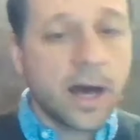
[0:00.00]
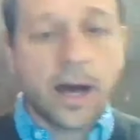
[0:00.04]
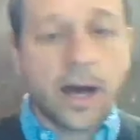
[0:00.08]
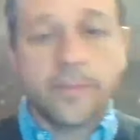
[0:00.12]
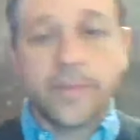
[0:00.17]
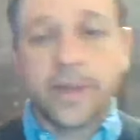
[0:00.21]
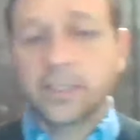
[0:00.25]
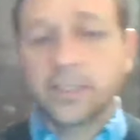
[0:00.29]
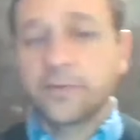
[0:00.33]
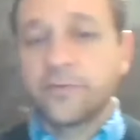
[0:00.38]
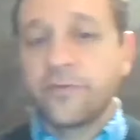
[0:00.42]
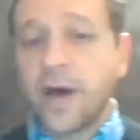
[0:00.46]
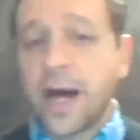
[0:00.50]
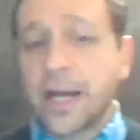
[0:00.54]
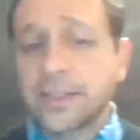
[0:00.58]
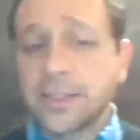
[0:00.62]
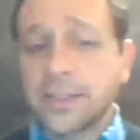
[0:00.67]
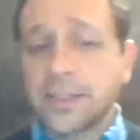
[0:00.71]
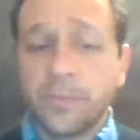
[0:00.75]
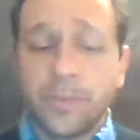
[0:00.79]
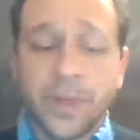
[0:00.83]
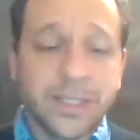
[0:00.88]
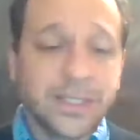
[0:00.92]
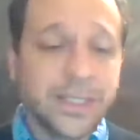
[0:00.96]
It's
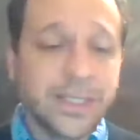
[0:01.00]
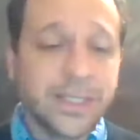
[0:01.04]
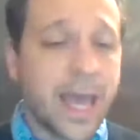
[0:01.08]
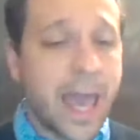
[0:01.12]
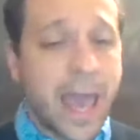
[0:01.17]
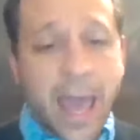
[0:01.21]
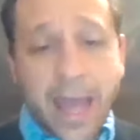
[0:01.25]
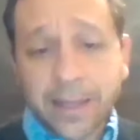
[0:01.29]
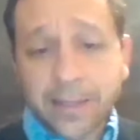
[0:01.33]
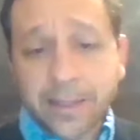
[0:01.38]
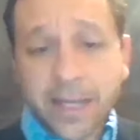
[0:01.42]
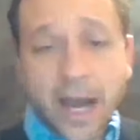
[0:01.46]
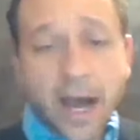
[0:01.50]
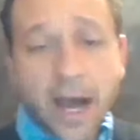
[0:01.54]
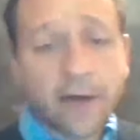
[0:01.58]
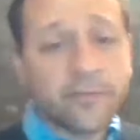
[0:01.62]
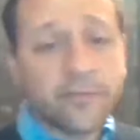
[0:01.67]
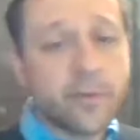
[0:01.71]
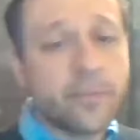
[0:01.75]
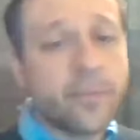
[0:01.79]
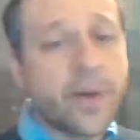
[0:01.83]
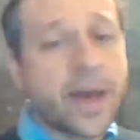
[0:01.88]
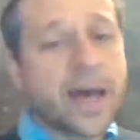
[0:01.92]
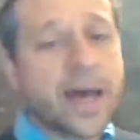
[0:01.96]
vata, pitta, and
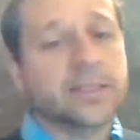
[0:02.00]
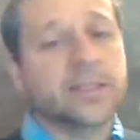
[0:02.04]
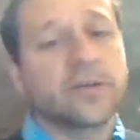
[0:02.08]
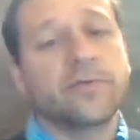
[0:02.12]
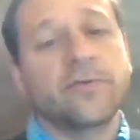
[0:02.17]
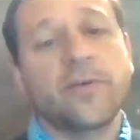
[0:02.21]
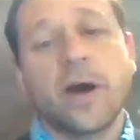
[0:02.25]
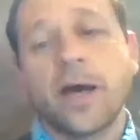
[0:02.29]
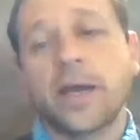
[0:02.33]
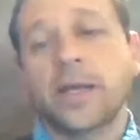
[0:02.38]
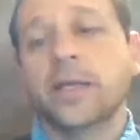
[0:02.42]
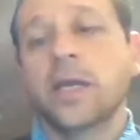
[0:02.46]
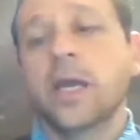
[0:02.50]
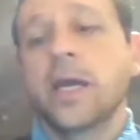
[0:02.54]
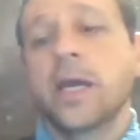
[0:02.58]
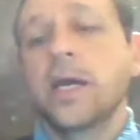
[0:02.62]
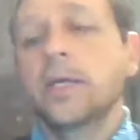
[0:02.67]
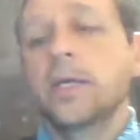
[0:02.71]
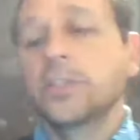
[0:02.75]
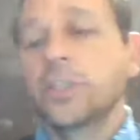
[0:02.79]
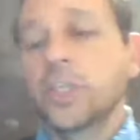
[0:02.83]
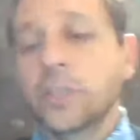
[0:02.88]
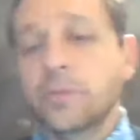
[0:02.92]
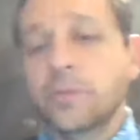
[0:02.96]
kapha pacifying,
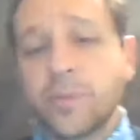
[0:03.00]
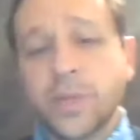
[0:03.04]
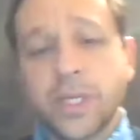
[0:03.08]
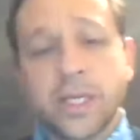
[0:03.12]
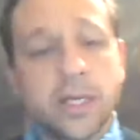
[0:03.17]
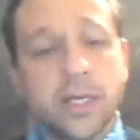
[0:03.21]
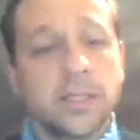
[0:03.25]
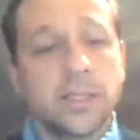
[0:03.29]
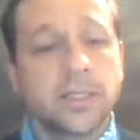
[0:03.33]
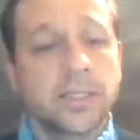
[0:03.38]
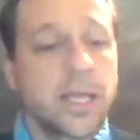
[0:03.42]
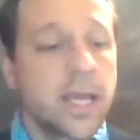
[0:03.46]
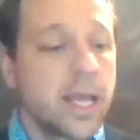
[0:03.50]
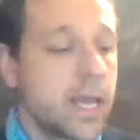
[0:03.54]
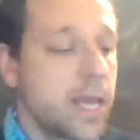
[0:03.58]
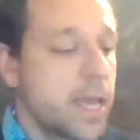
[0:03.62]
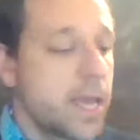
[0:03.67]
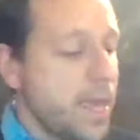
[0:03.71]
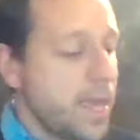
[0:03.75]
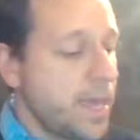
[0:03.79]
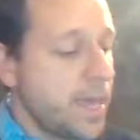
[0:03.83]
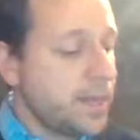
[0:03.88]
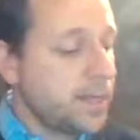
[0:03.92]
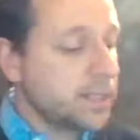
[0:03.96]
just because
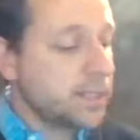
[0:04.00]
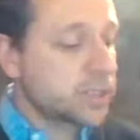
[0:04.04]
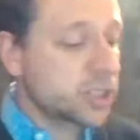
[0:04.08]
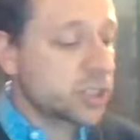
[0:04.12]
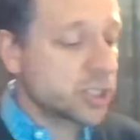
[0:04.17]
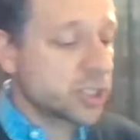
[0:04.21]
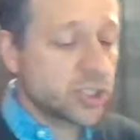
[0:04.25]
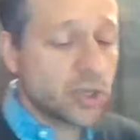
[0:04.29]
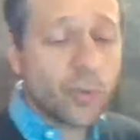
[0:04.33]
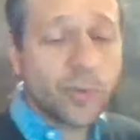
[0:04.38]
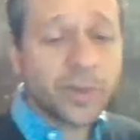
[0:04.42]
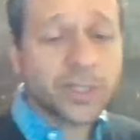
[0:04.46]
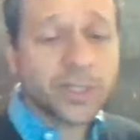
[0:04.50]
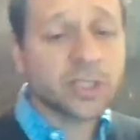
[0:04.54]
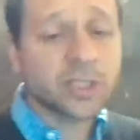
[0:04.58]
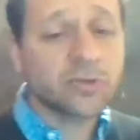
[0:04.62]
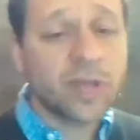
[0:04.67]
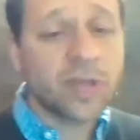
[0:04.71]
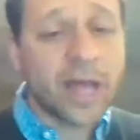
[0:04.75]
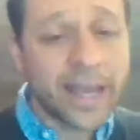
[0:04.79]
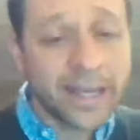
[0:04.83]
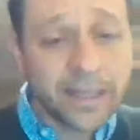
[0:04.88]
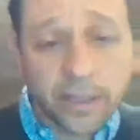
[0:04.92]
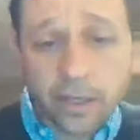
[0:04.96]
it is just so much
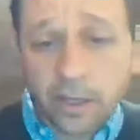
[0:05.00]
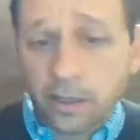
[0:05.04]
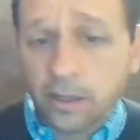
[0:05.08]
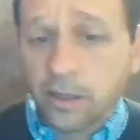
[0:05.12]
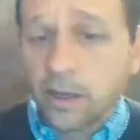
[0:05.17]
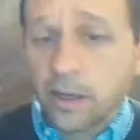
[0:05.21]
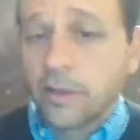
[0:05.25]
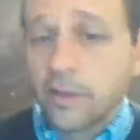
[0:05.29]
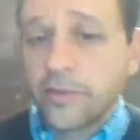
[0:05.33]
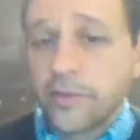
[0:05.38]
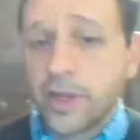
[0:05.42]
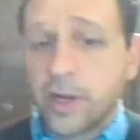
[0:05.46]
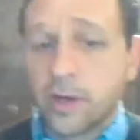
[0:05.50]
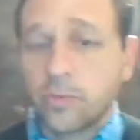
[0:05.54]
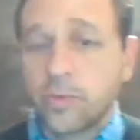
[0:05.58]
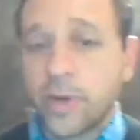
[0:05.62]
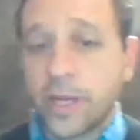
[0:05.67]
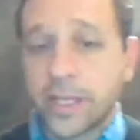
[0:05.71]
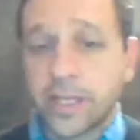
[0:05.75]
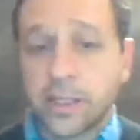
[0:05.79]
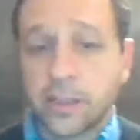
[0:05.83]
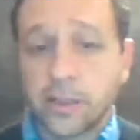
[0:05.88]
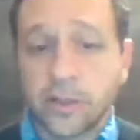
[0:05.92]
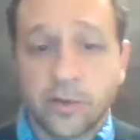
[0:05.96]
lighter than a
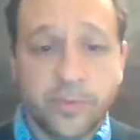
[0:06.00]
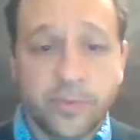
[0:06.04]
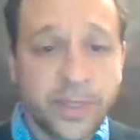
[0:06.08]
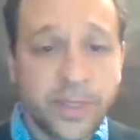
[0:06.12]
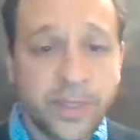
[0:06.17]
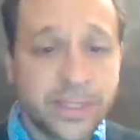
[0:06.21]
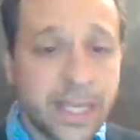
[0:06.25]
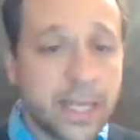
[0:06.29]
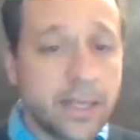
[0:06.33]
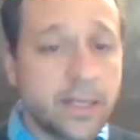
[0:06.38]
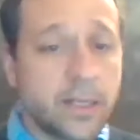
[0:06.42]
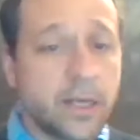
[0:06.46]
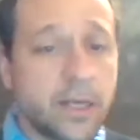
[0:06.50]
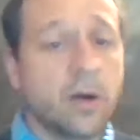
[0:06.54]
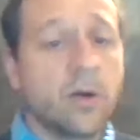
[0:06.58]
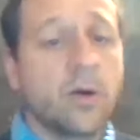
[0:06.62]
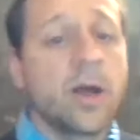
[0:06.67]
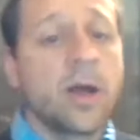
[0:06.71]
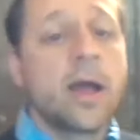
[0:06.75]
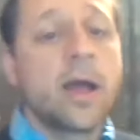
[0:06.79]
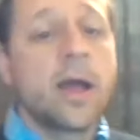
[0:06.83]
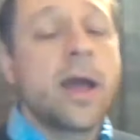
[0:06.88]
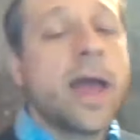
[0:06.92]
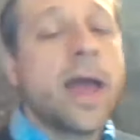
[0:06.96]
regular potato.
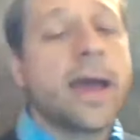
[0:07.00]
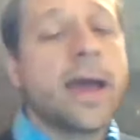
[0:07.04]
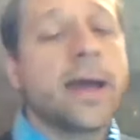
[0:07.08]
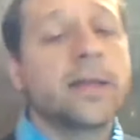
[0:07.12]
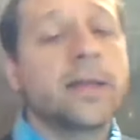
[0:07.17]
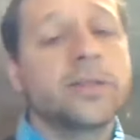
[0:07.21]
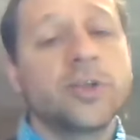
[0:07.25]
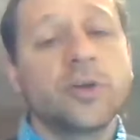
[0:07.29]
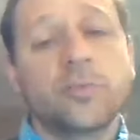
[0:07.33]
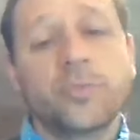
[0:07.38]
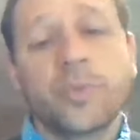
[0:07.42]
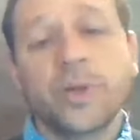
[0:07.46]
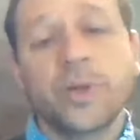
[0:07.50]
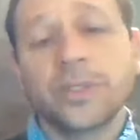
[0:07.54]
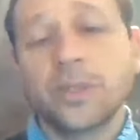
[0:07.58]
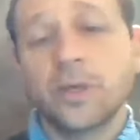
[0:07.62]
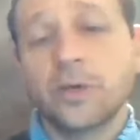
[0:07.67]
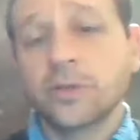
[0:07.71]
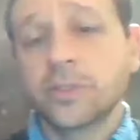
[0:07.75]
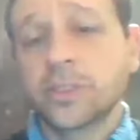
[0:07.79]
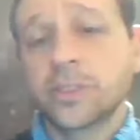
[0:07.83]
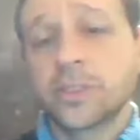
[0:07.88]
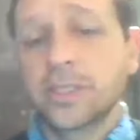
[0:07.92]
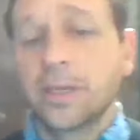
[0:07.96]
And you put
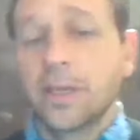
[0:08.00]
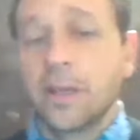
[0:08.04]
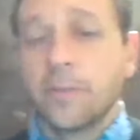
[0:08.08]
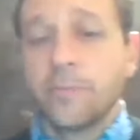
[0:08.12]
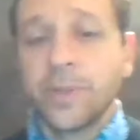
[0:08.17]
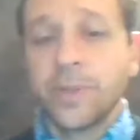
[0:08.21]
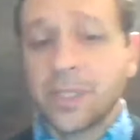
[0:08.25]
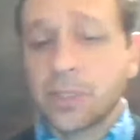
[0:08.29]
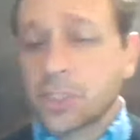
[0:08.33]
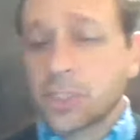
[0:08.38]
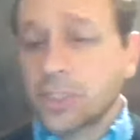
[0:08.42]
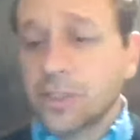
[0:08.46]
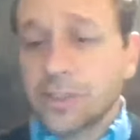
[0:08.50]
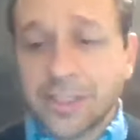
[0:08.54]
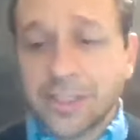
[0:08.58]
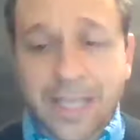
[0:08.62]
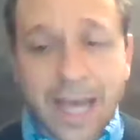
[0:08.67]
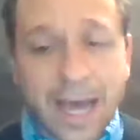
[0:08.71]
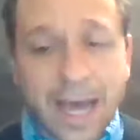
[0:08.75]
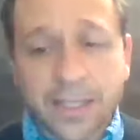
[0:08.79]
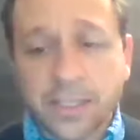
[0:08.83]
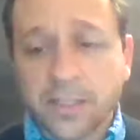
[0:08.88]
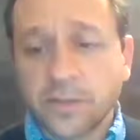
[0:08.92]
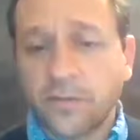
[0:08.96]
those, but they're still
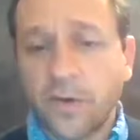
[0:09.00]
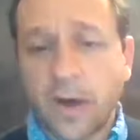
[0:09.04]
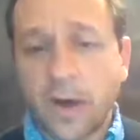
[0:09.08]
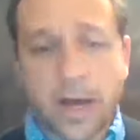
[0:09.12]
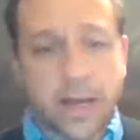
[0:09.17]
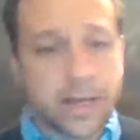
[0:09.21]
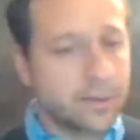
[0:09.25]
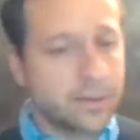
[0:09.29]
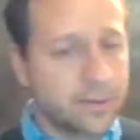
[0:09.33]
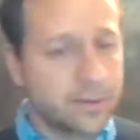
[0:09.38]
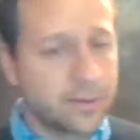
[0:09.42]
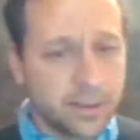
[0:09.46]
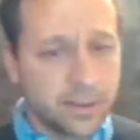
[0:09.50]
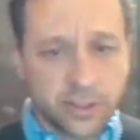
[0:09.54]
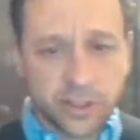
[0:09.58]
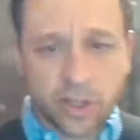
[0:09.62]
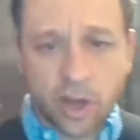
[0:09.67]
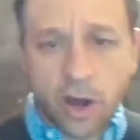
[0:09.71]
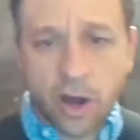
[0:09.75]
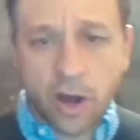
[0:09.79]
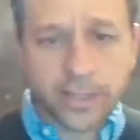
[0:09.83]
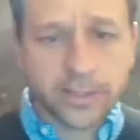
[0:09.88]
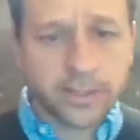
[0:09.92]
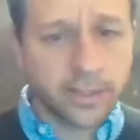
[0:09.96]
satisfying. It's
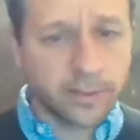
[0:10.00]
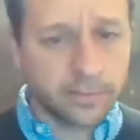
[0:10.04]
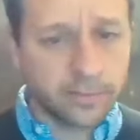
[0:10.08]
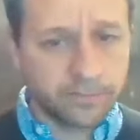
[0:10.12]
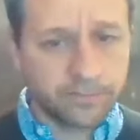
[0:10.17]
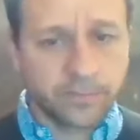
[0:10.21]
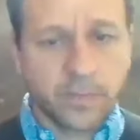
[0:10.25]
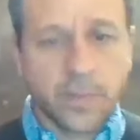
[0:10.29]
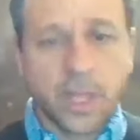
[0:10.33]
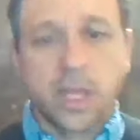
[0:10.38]
awesome.